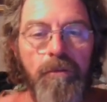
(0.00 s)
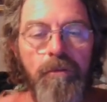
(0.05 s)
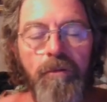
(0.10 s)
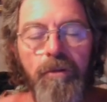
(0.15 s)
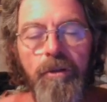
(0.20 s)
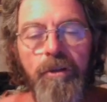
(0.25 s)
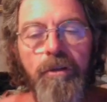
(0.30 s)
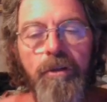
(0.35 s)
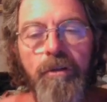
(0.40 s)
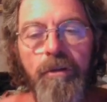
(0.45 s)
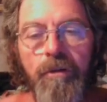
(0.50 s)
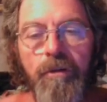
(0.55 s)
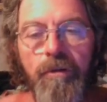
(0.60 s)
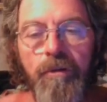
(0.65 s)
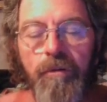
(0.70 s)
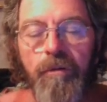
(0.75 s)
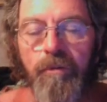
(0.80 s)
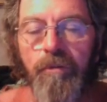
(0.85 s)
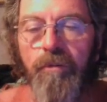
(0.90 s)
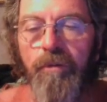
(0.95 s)
We're here.
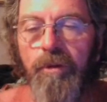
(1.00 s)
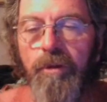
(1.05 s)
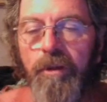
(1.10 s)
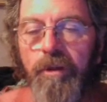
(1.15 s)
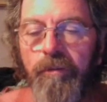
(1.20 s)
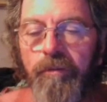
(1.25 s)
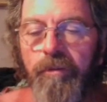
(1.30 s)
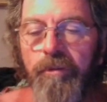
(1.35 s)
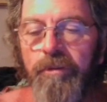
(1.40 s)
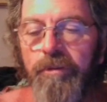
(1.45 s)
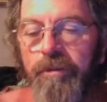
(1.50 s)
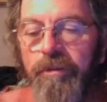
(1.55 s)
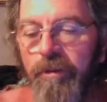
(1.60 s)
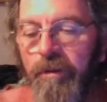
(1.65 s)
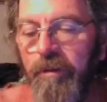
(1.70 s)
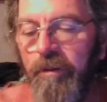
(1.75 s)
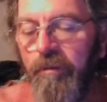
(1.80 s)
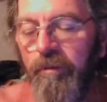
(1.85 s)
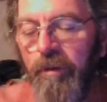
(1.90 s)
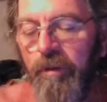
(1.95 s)
We have this. We
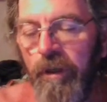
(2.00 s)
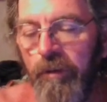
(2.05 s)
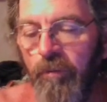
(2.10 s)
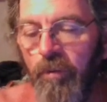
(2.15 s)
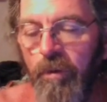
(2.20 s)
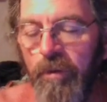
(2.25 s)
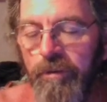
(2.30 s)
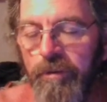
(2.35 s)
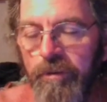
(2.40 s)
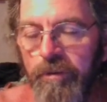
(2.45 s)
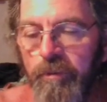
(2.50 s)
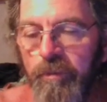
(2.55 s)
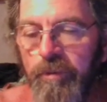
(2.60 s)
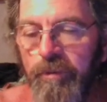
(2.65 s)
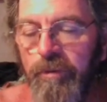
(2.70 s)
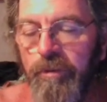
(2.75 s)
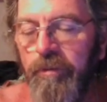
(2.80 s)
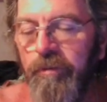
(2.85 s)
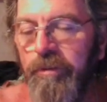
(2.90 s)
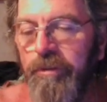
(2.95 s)
have worship
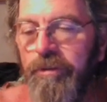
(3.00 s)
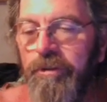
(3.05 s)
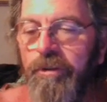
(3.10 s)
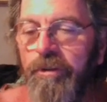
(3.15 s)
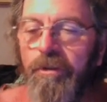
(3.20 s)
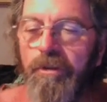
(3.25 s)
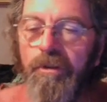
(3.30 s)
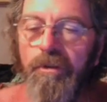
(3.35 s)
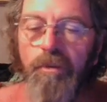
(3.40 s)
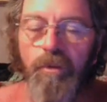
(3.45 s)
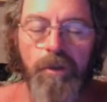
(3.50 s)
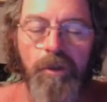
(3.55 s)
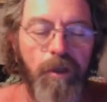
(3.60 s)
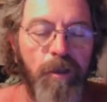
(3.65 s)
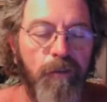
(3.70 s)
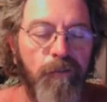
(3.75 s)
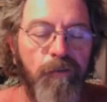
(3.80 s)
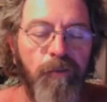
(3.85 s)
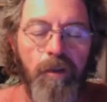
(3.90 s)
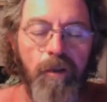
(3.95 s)
service here. We
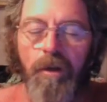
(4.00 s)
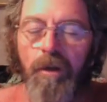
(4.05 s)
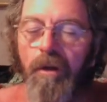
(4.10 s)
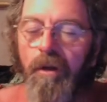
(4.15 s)
have.